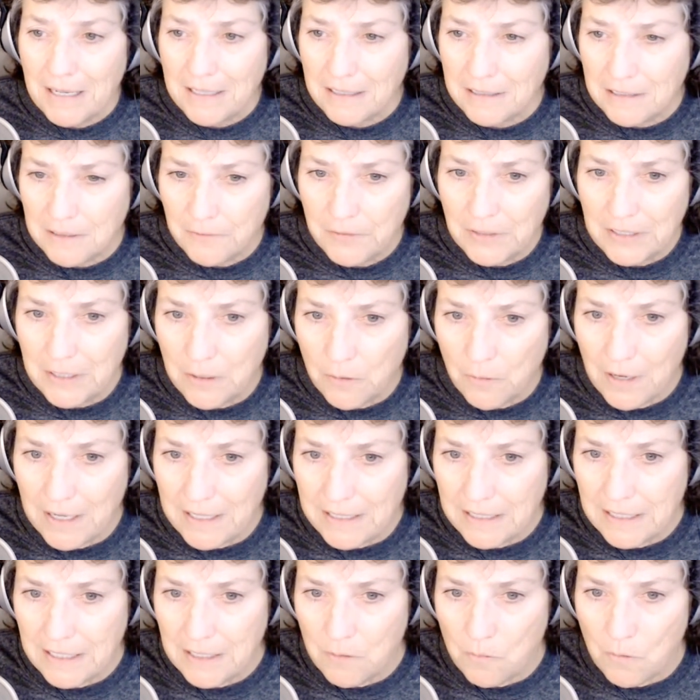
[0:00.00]
Back on the video
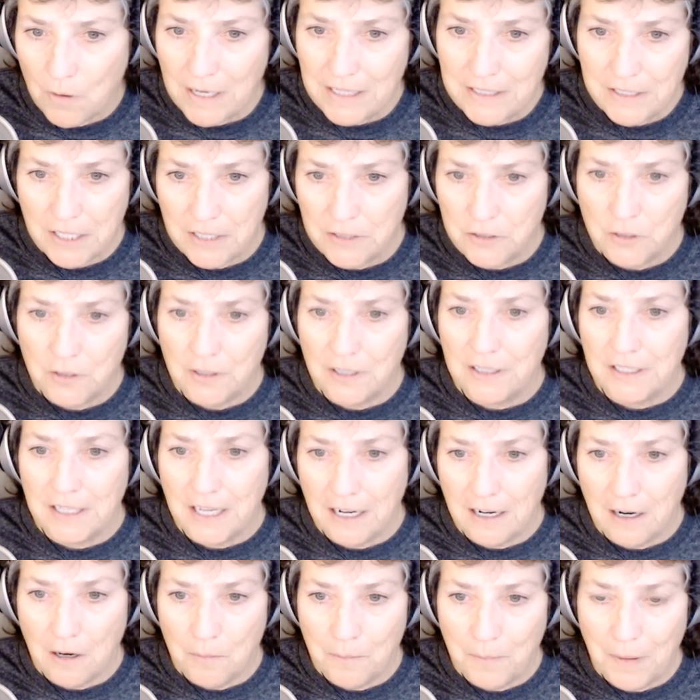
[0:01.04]
editing, where I said you could
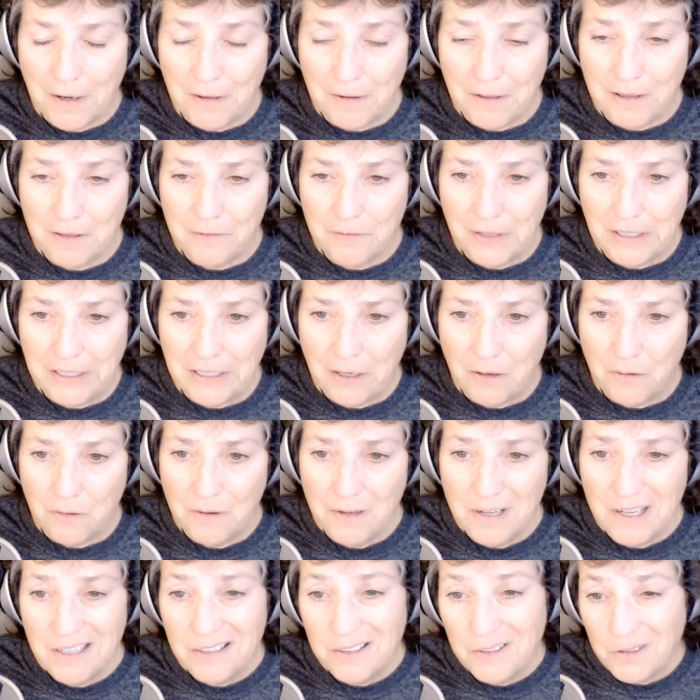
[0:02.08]
cut out part of the
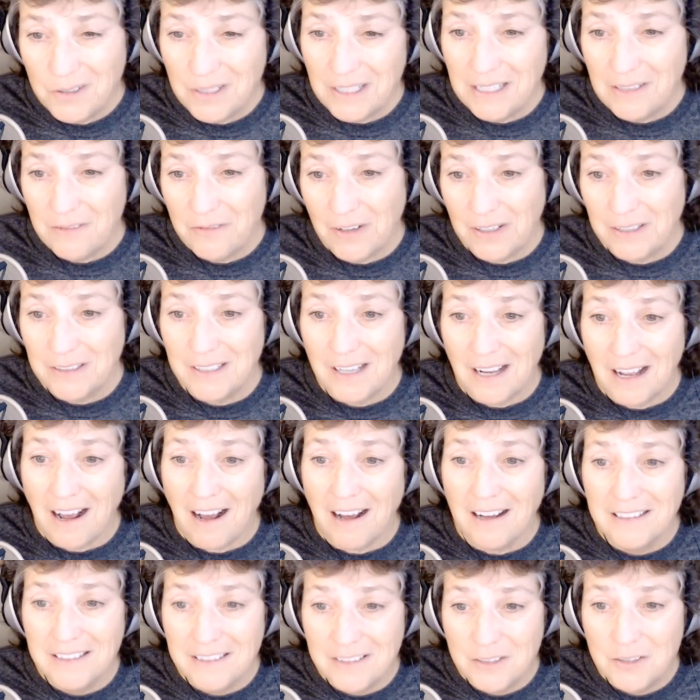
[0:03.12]
video, you can even
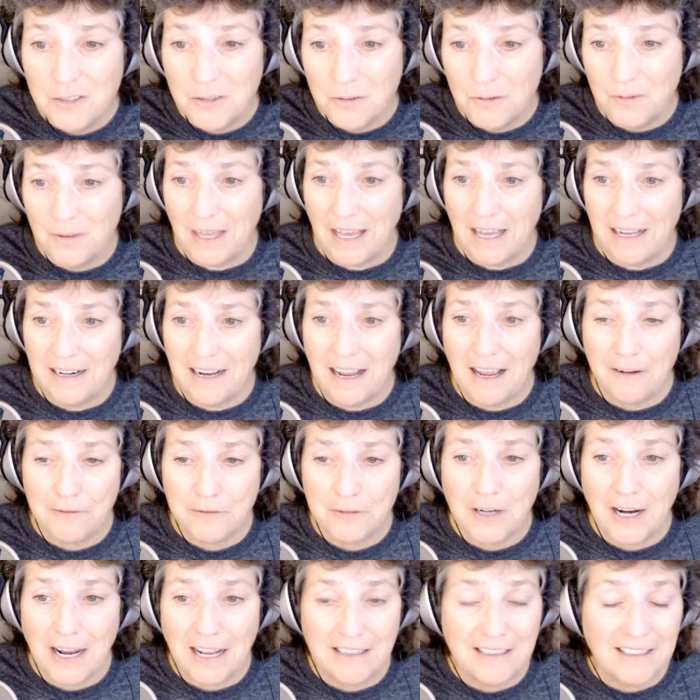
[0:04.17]
undo that
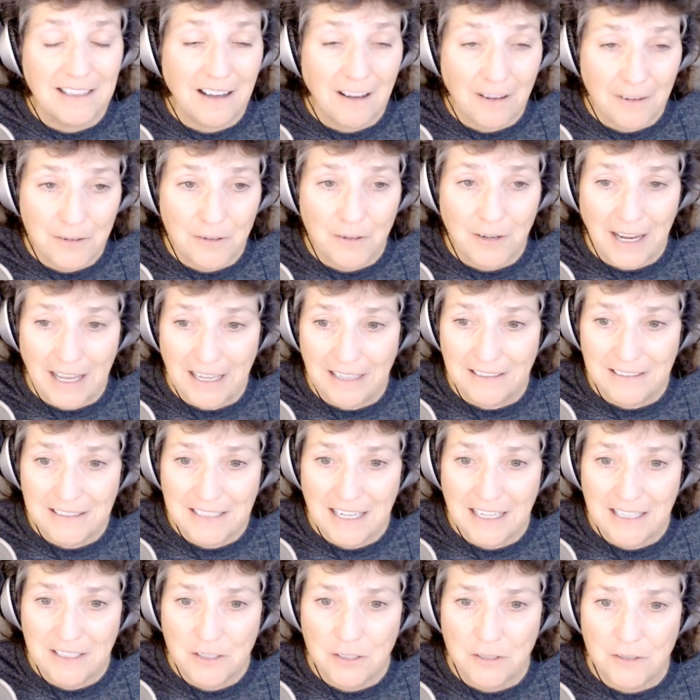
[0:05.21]
after adding other
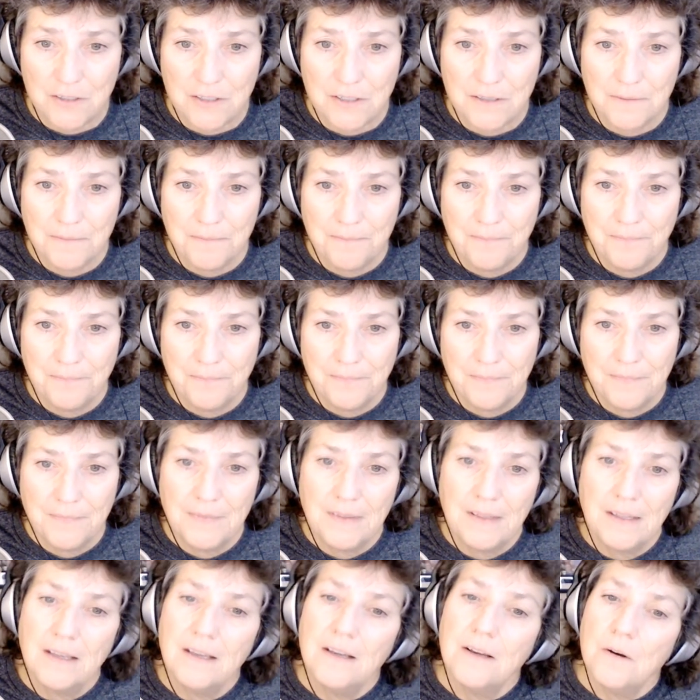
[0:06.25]
annotations.
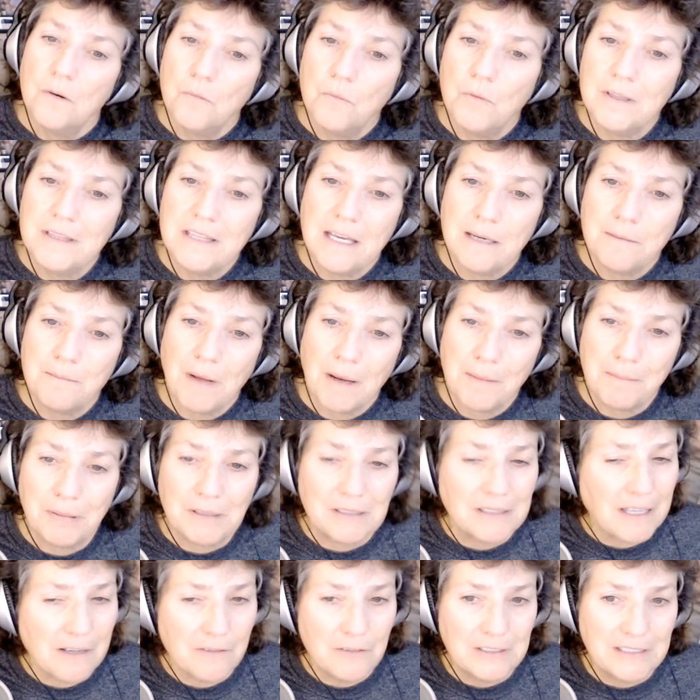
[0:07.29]
One thing my
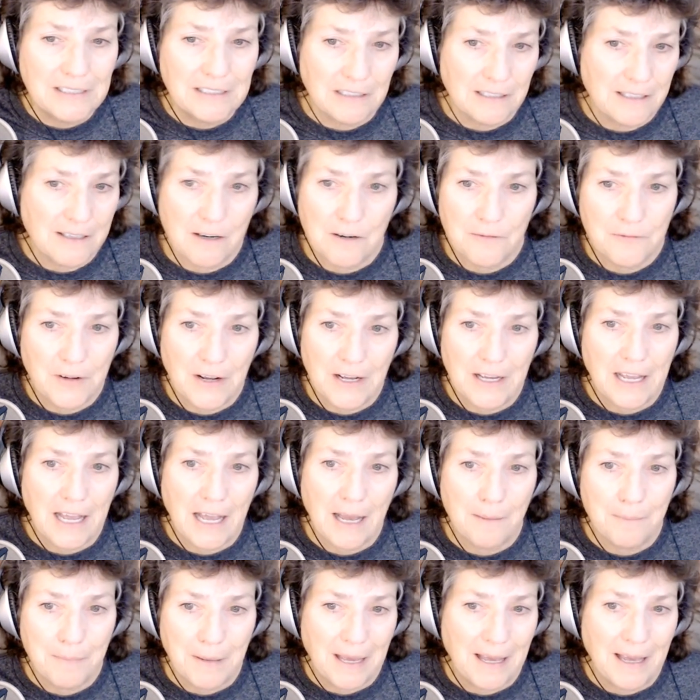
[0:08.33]
beloved Clarify
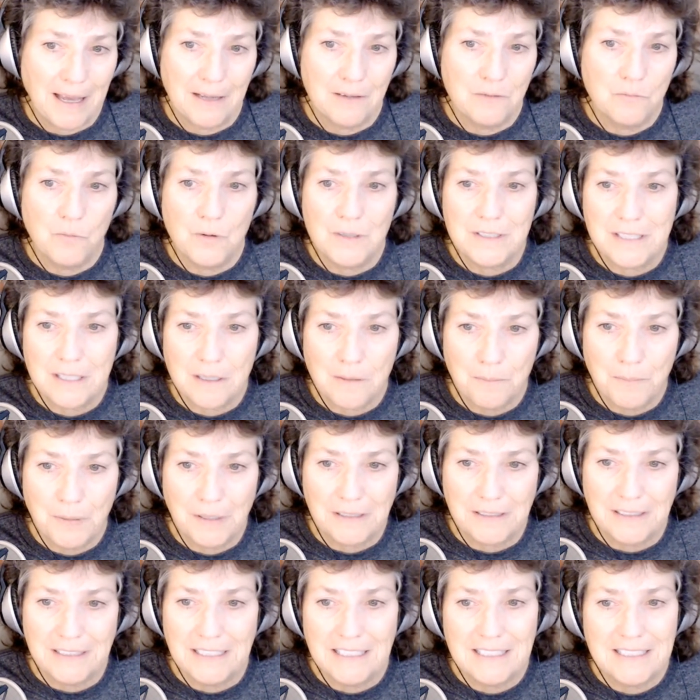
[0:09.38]
app had was the
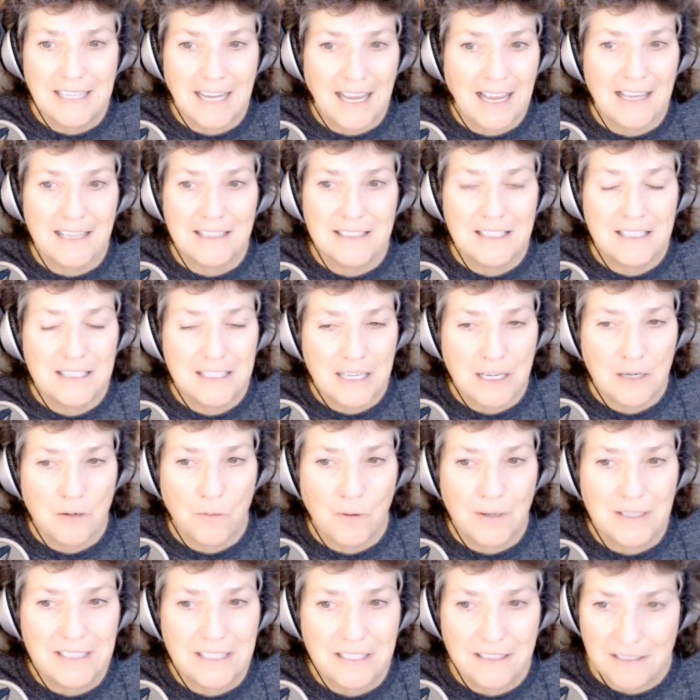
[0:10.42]
ability to add
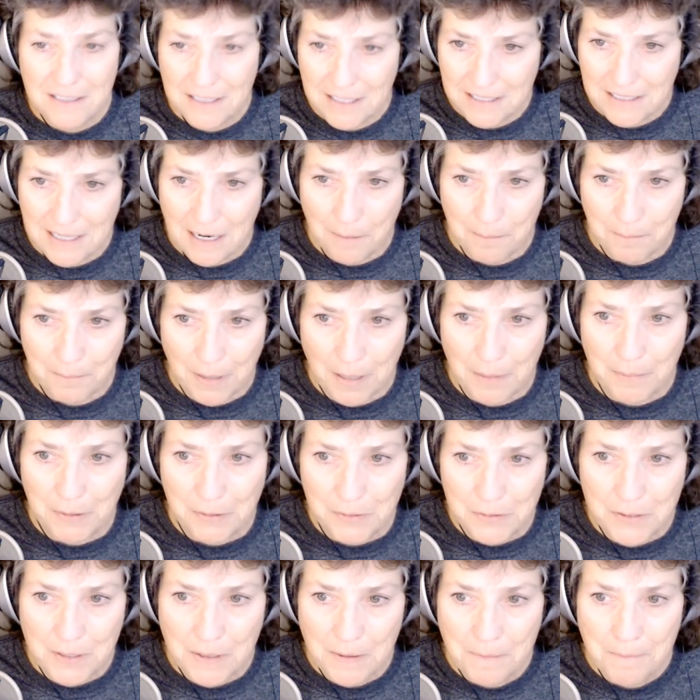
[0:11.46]
sequence step
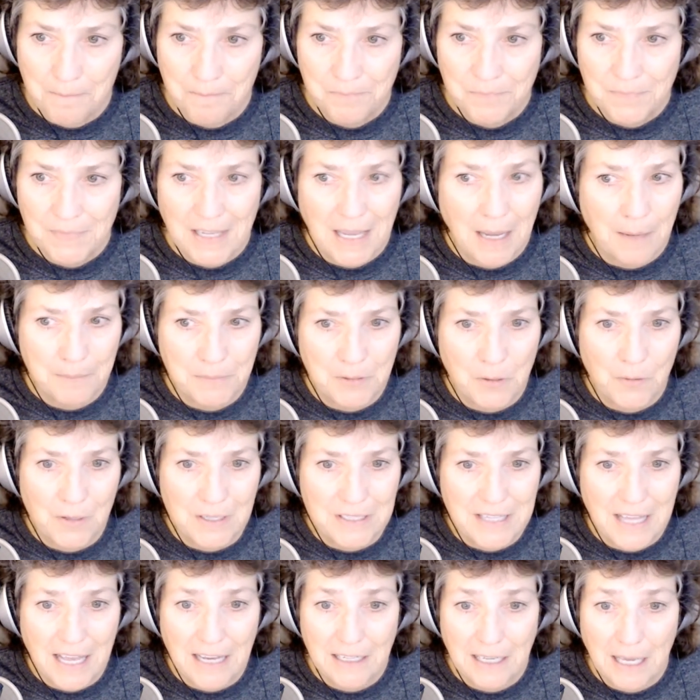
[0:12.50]
bubbles. Capto
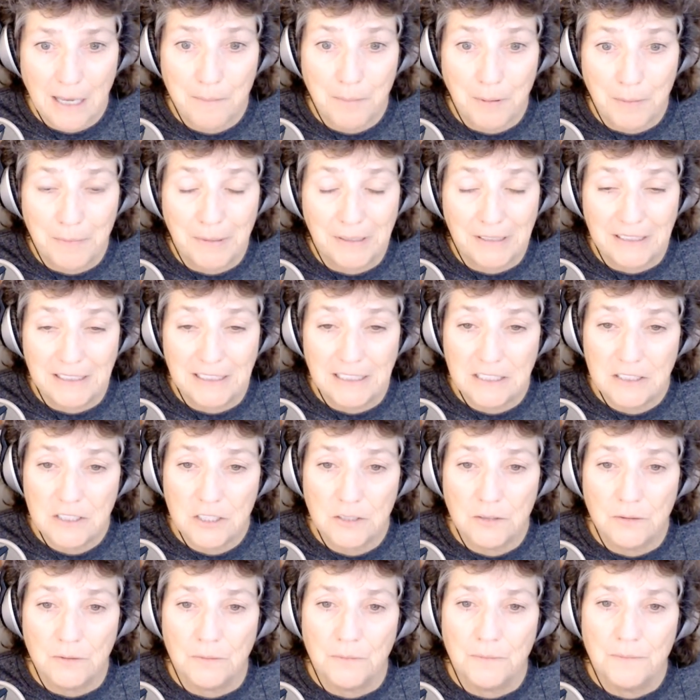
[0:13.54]
has that capability
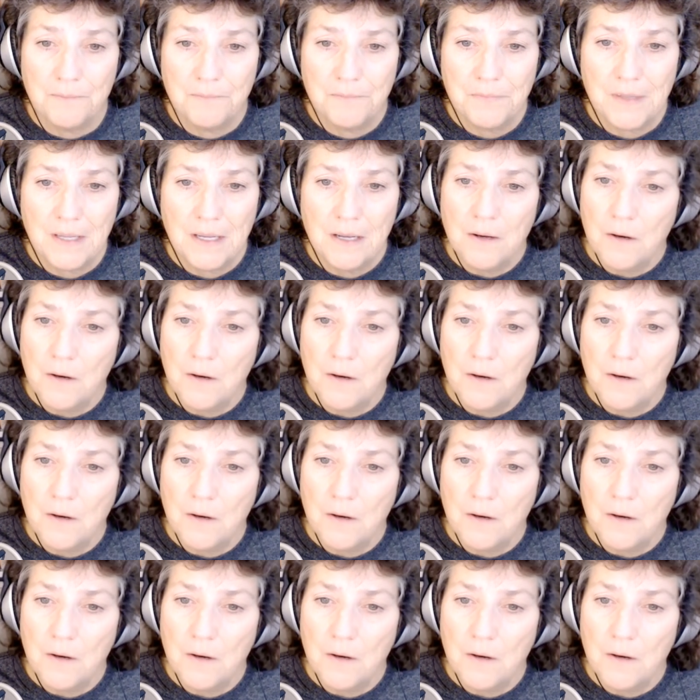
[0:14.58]
too.